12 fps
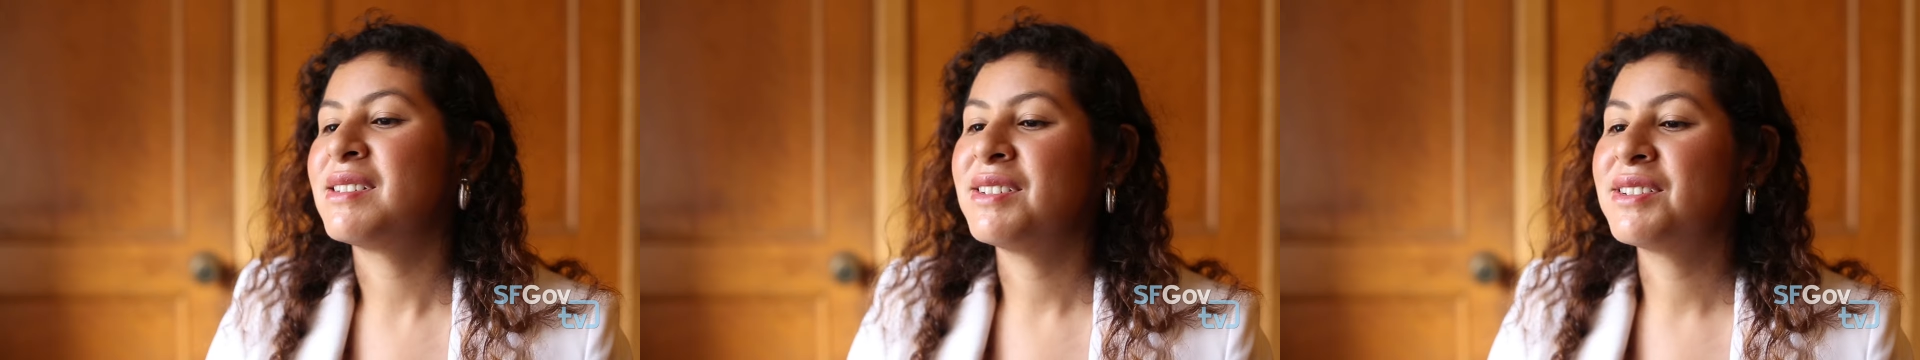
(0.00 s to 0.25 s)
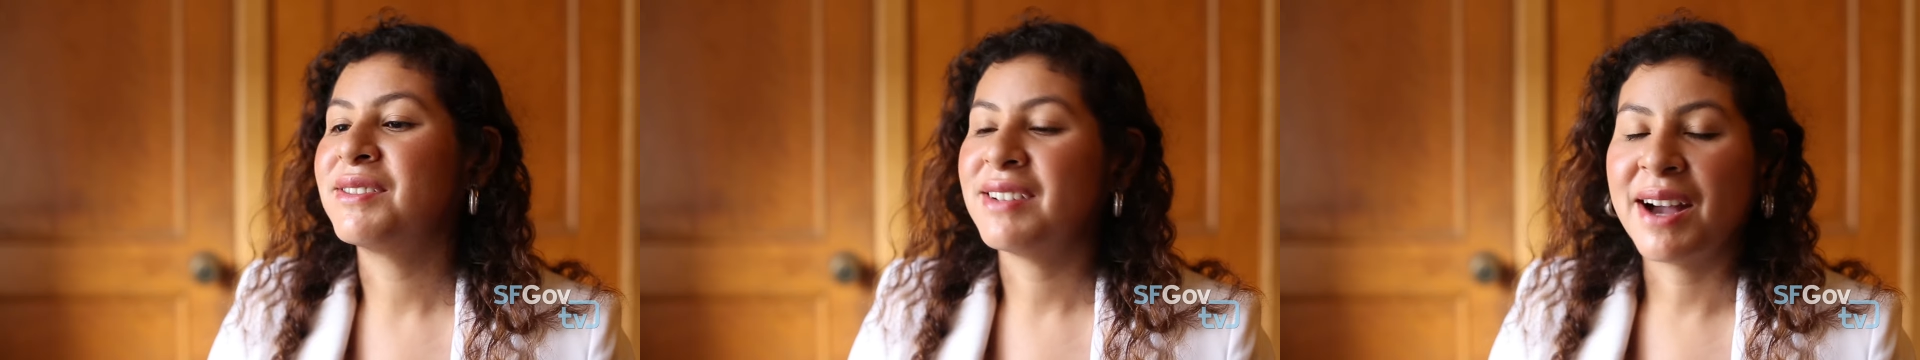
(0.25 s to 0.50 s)

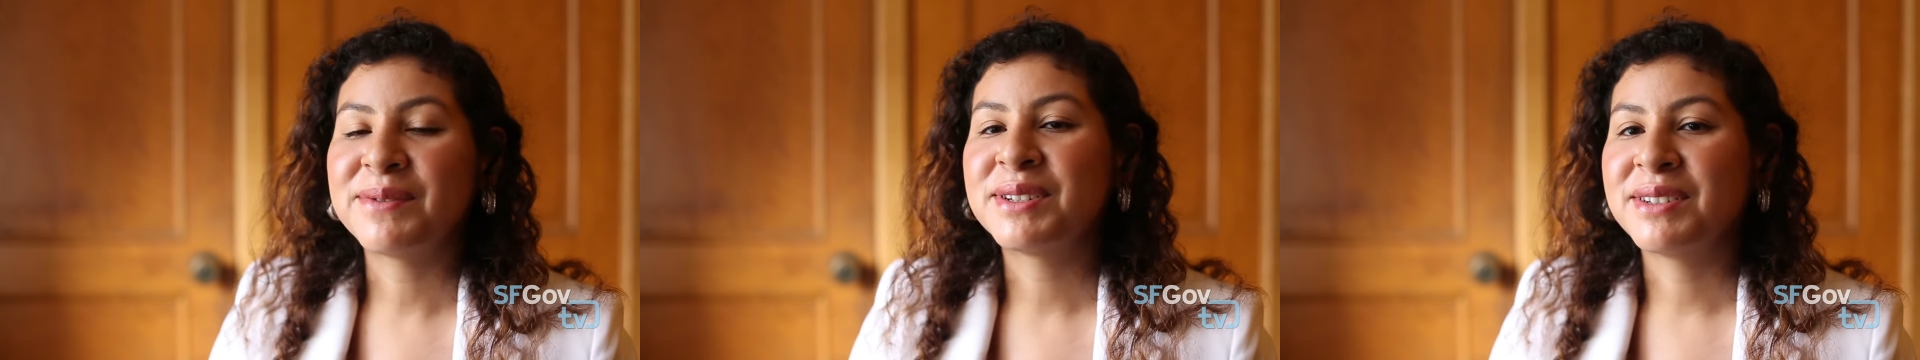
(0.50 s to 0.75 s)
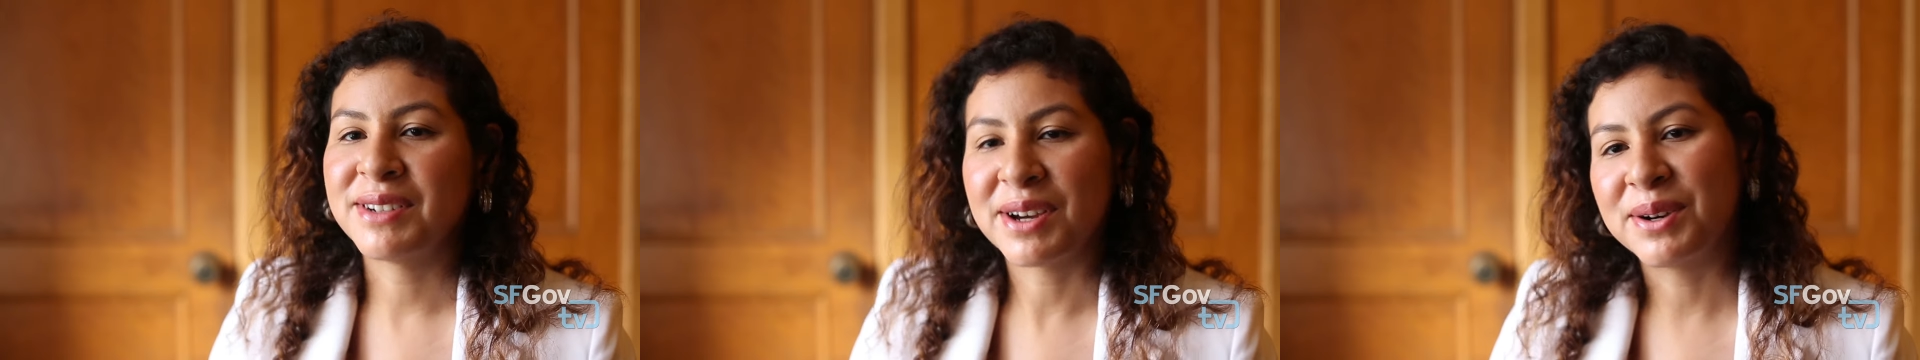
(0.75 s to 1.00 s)
You don't have
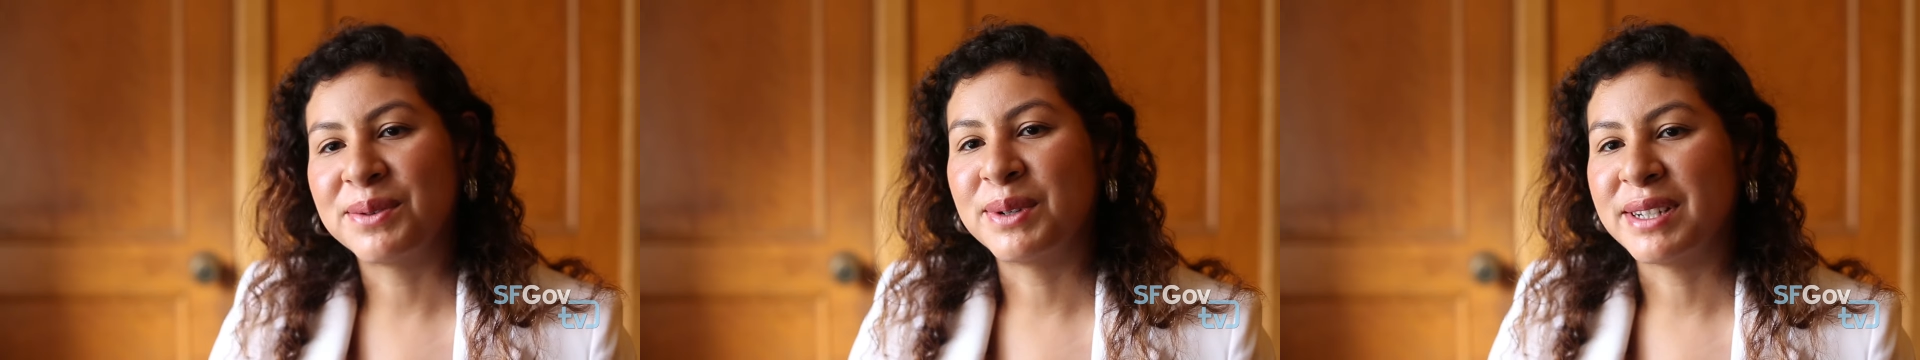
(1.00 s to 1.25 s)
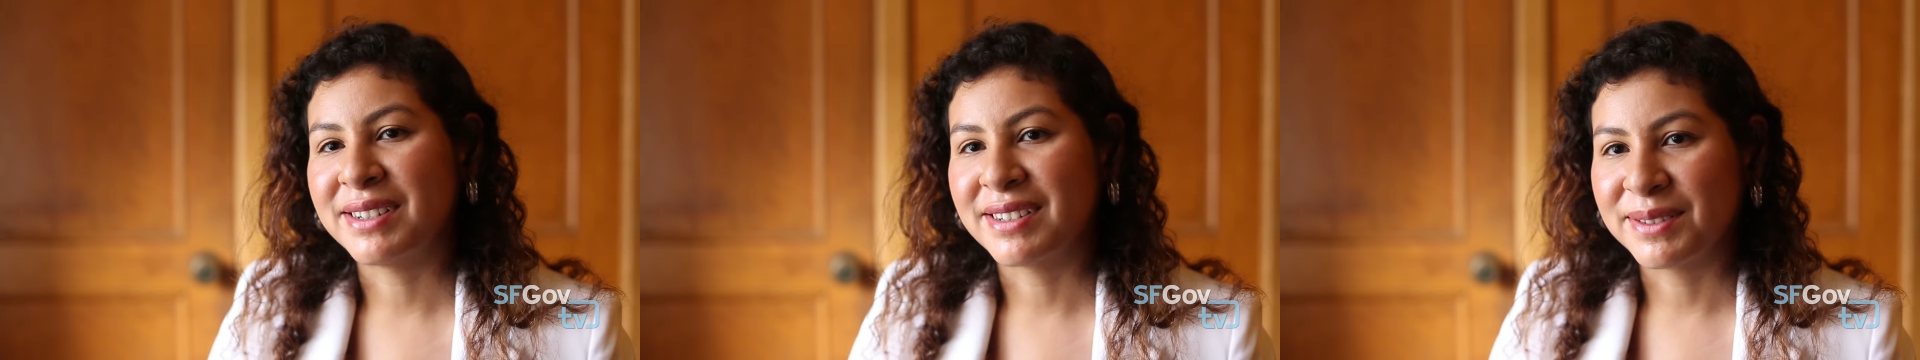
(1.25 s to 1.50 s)
to know
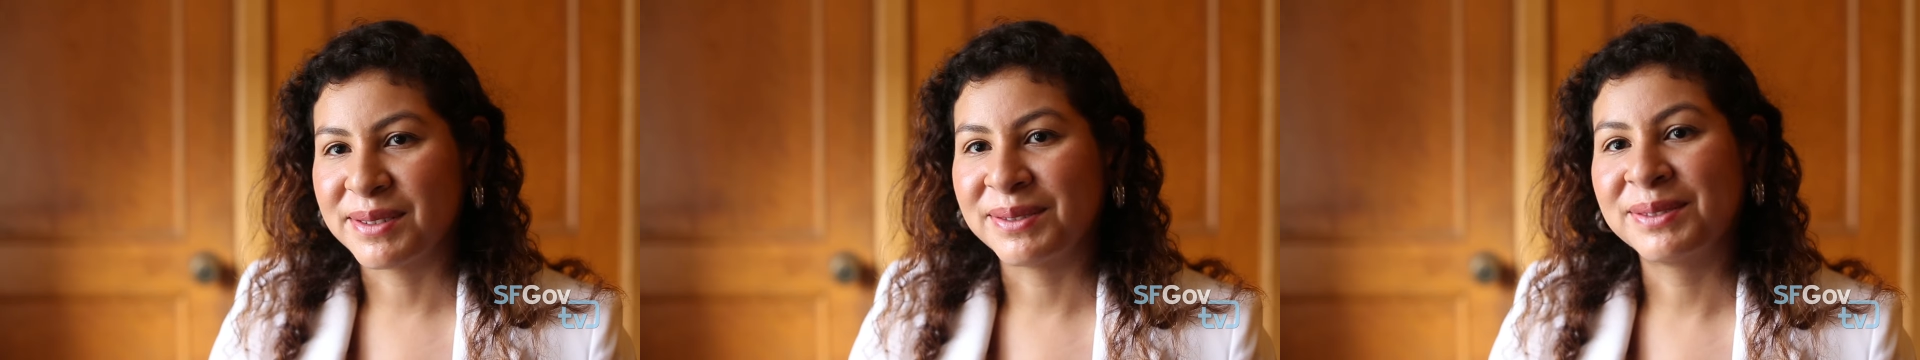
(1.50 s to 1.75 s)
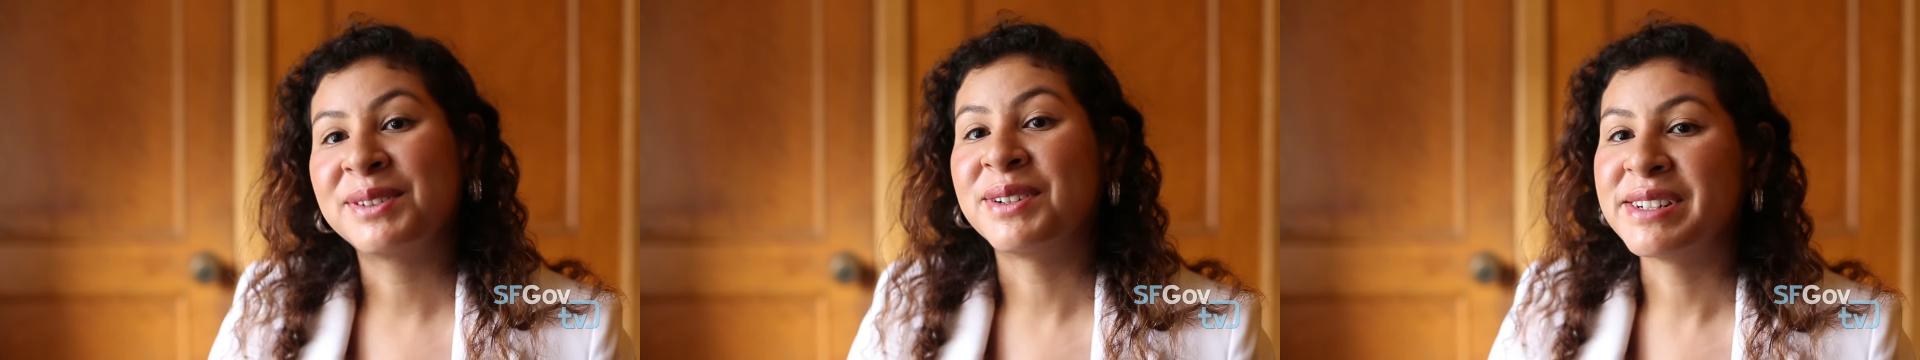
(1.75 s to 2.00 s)
what you're
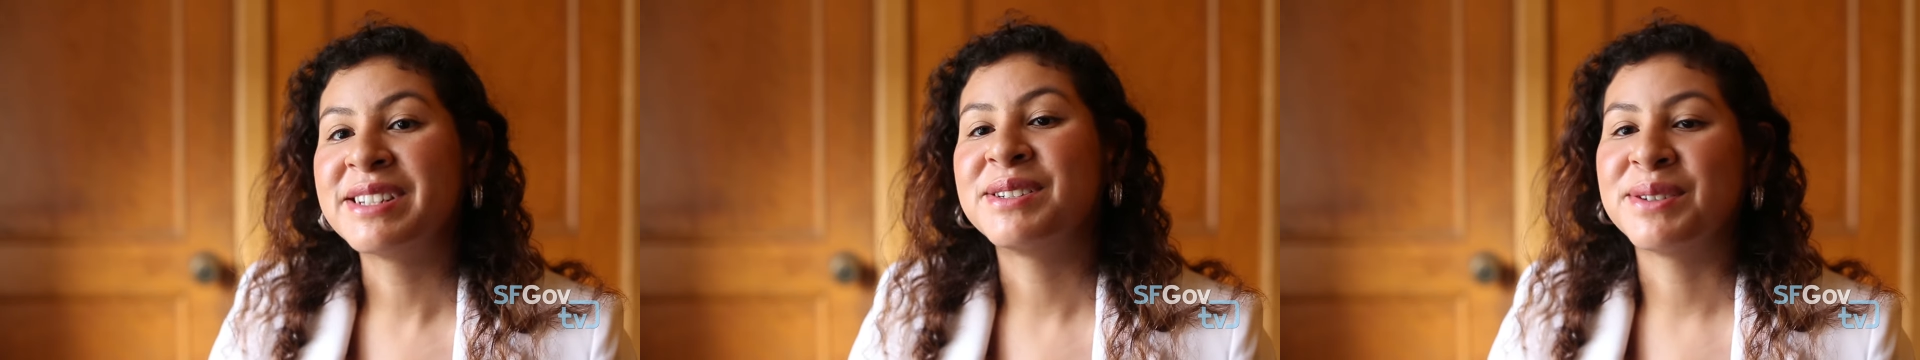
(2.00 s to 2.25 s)
going to